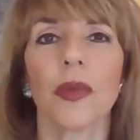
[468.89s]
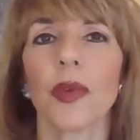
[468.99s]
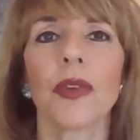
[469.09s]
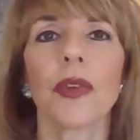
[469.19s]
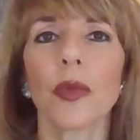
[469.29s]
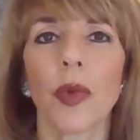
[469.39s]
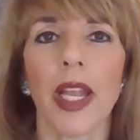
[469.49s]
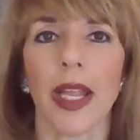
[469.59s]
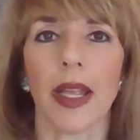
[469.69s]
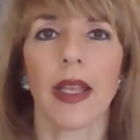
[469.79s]
we're all
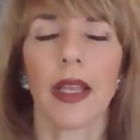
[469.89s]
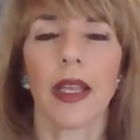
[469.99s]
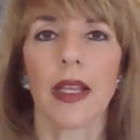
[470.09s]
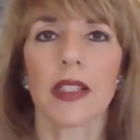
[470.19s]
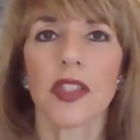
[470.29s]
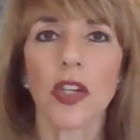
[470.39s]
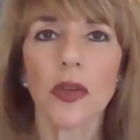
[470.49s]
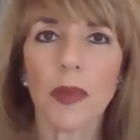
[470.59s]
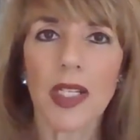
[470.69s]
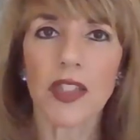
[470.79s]
aware,
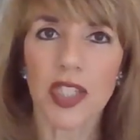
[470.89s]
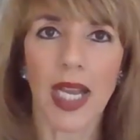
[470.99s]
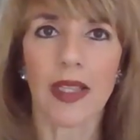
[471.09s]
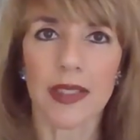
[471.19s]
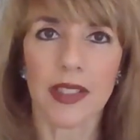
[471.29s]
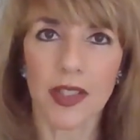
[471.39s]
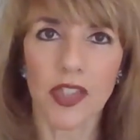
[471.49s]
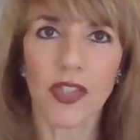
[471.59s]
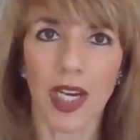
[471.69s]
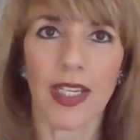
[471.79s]
so much talent in
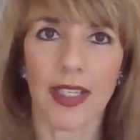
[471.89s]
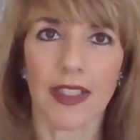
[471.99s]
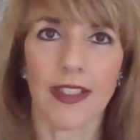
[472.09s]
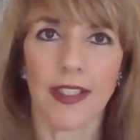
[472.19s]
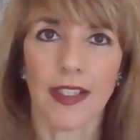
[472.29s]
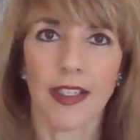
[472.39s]
Australia